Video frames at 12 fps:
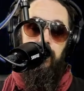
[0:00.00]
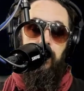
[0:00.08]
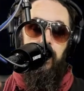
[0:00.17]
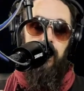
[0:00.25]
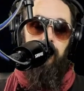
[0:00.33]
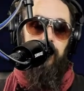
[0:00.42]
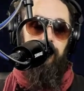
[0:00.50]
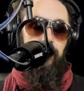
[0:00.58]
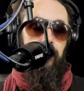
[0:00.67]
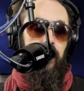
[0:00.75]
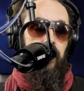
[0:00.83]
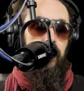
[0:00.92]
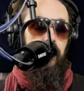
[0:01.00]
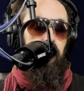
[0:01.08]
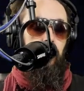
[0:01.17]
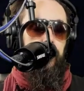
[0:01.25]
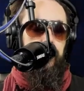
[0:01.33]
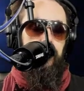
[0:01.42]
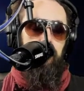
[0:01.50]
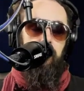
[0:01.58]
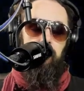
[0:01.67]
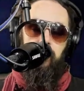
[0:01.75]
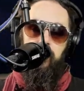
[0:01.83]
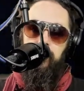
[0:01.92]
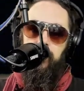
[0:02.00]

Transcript: However, Portuguese people usually